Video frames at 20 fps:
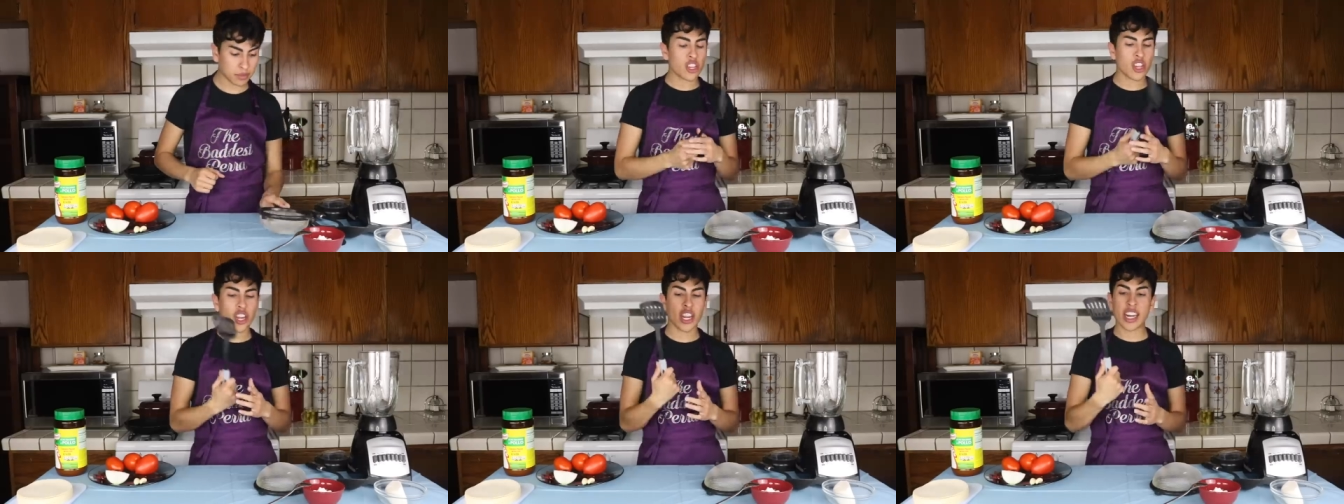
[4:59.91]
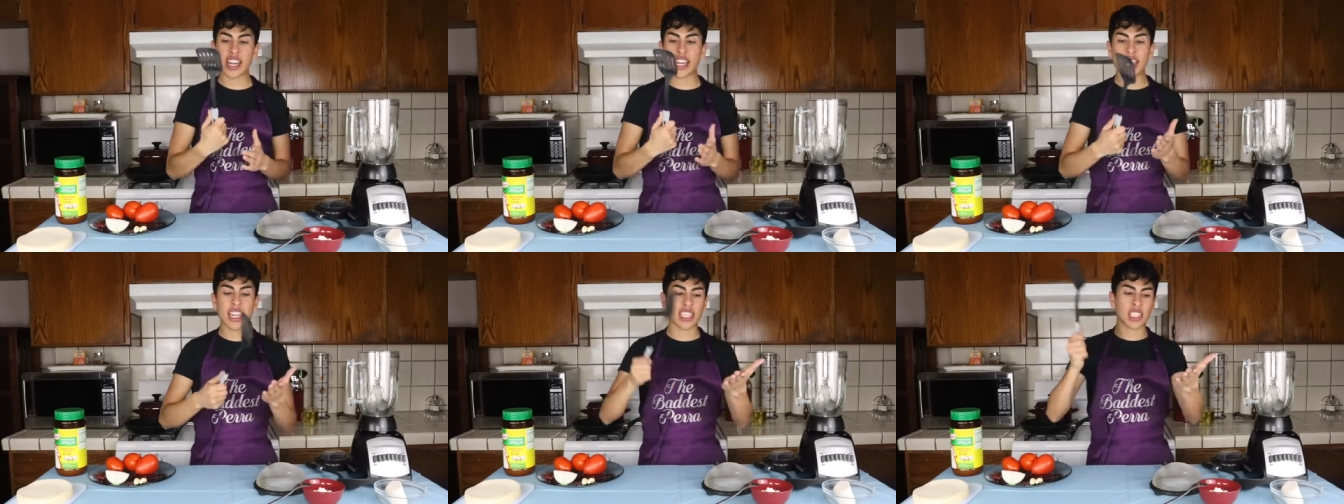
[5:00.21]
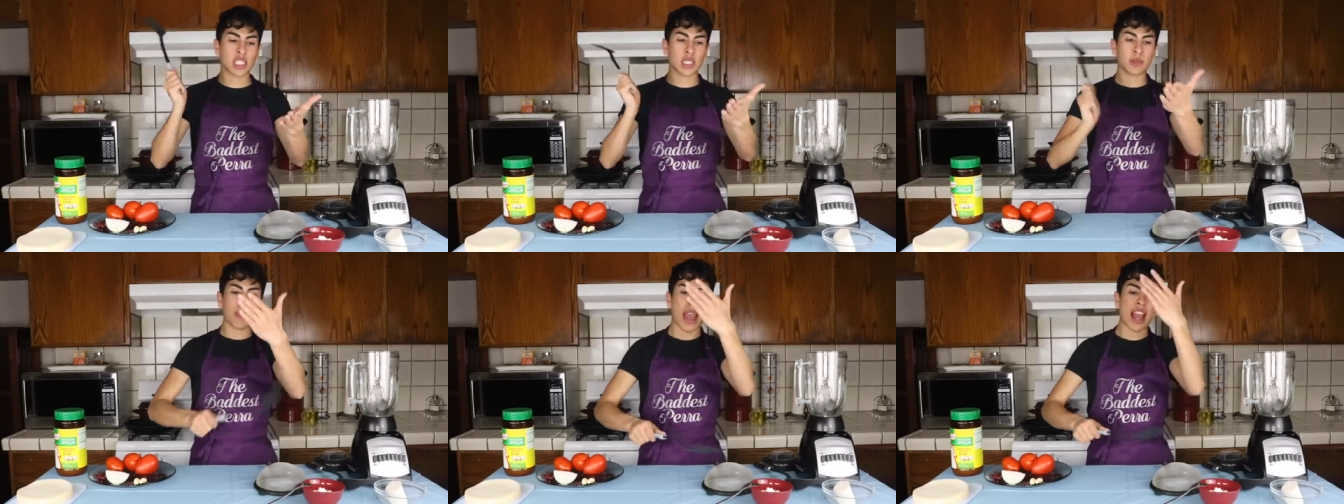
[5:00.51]
You're gonna need a
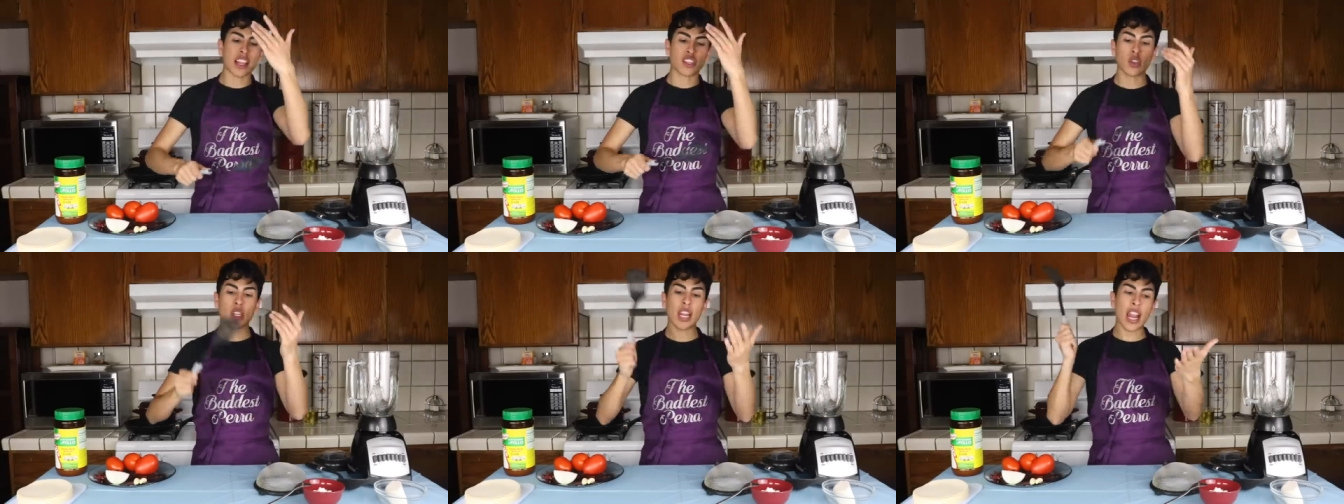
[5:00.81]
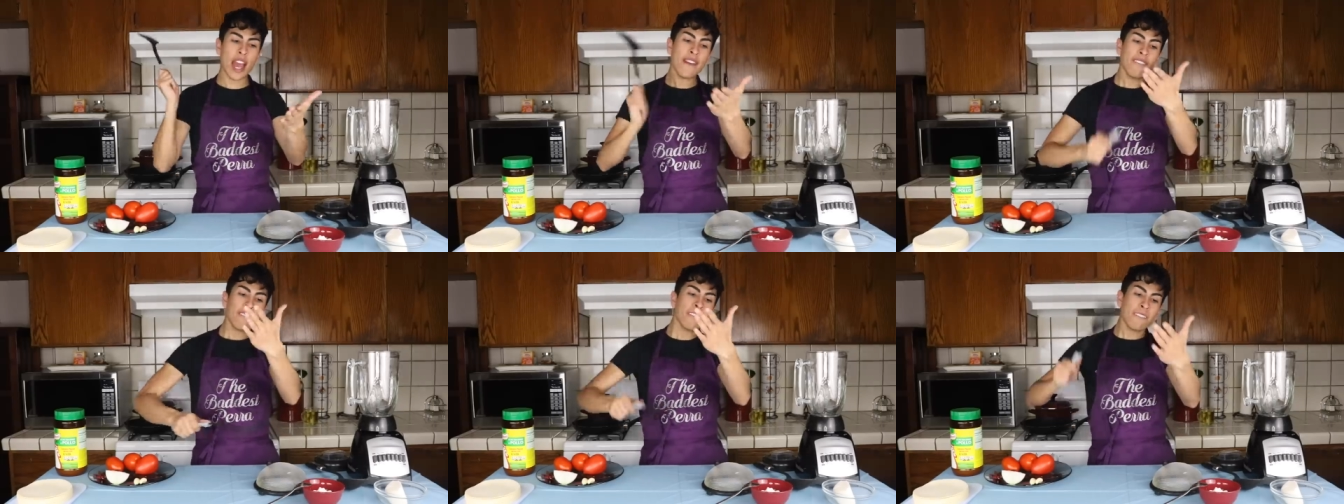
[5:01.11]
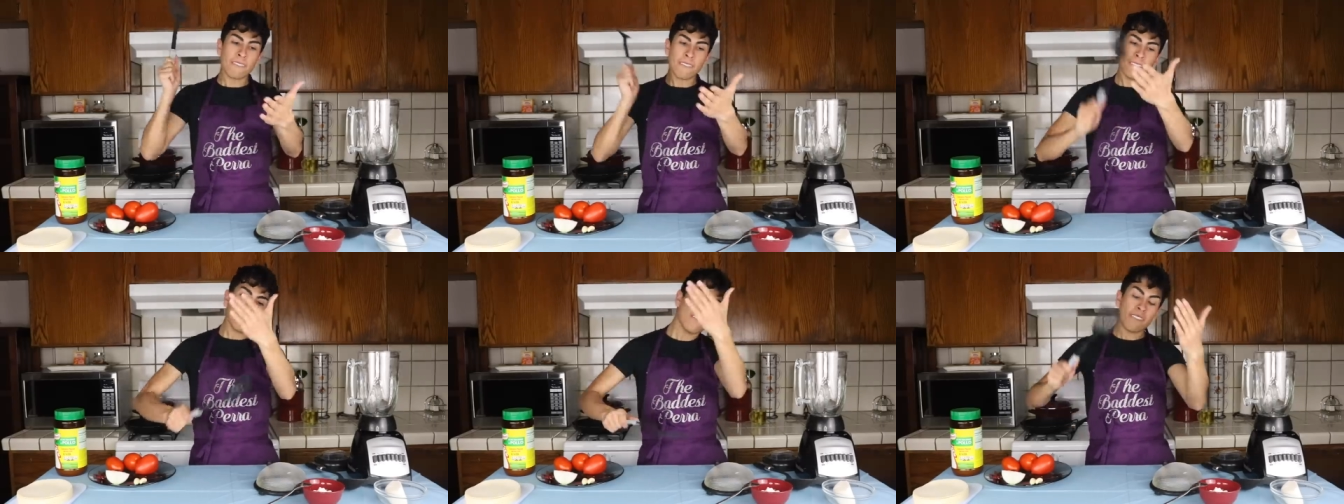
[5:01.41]
spatula
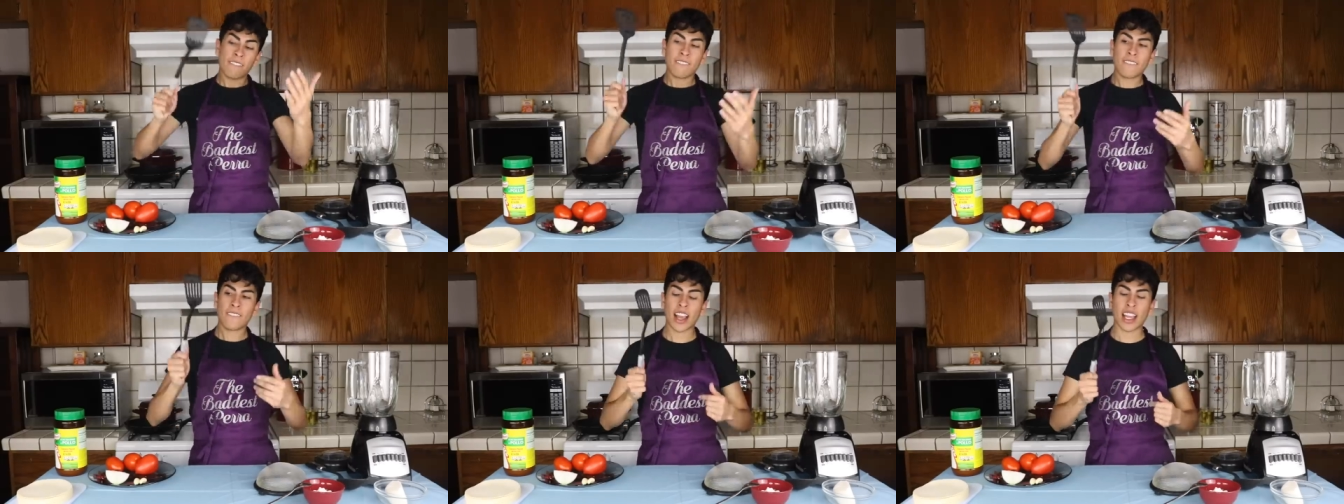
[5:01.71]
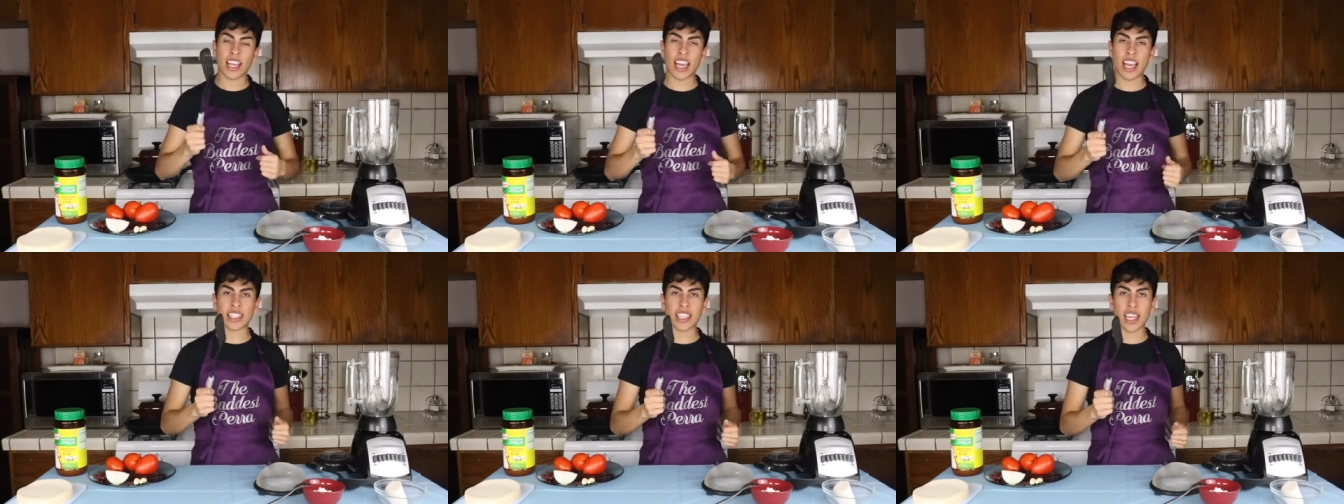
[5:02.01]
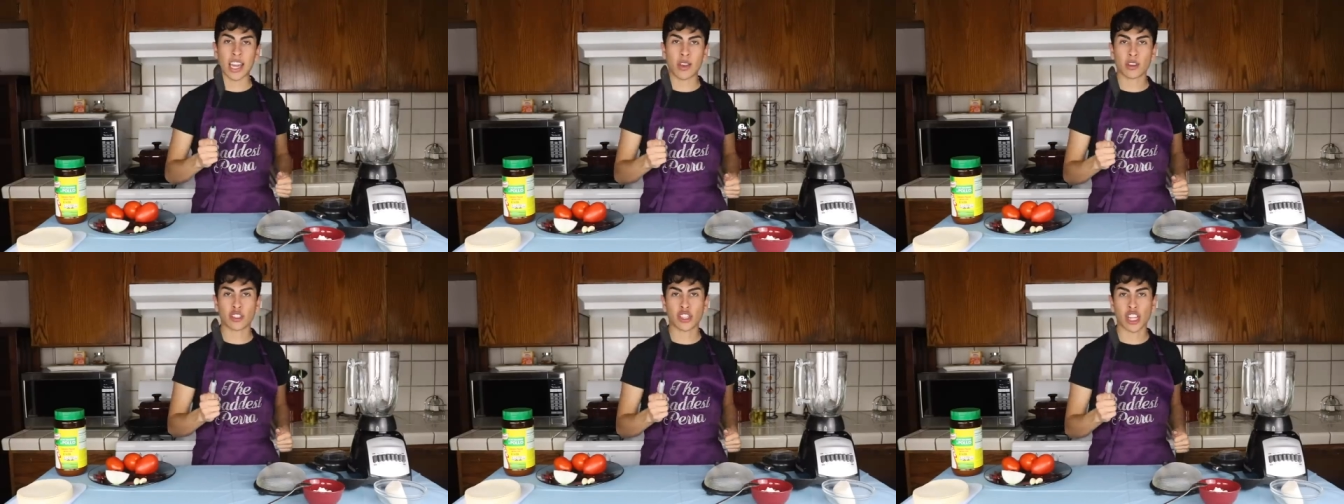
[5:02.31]
in case
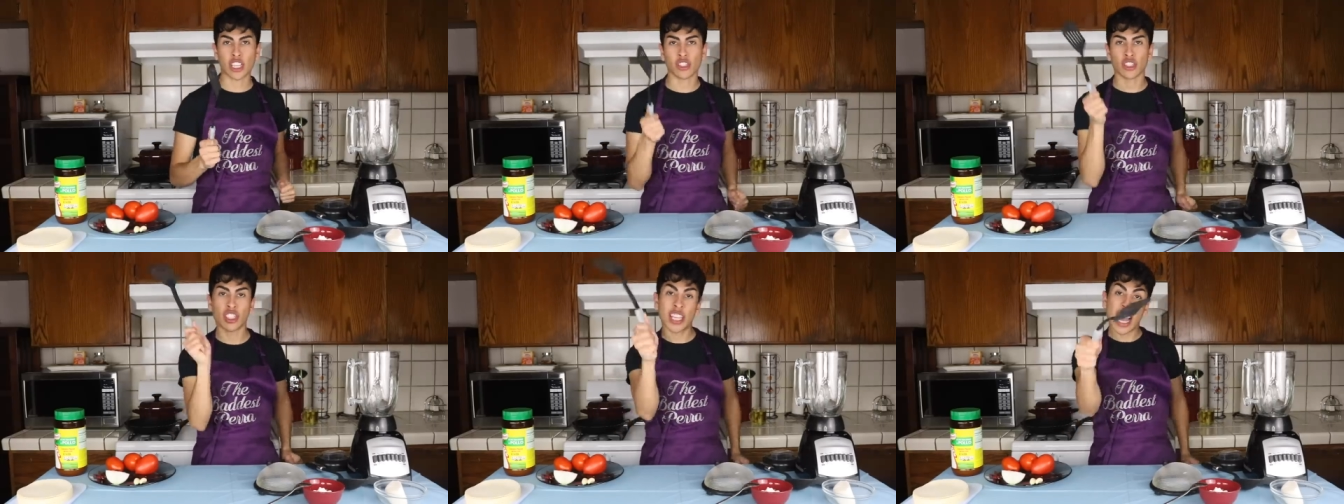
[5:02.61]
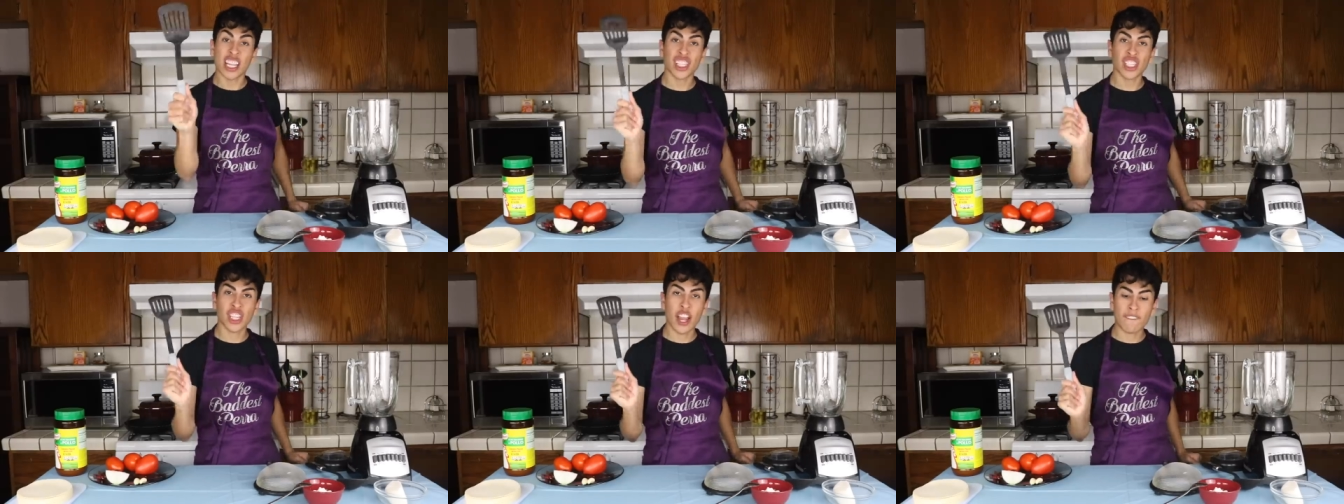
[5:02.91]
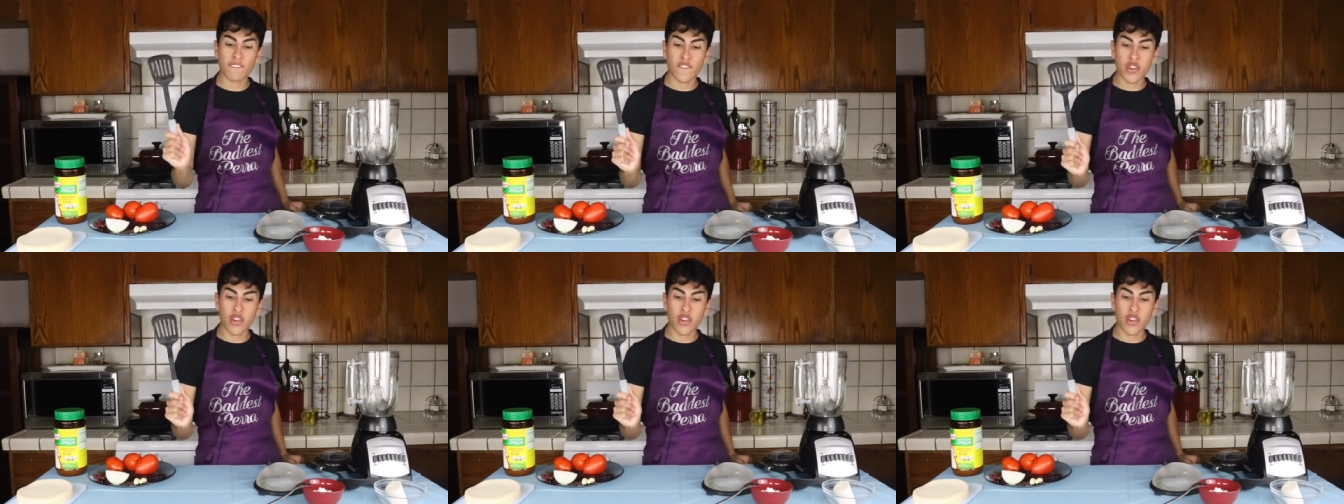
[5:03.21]
anyone tries to touch your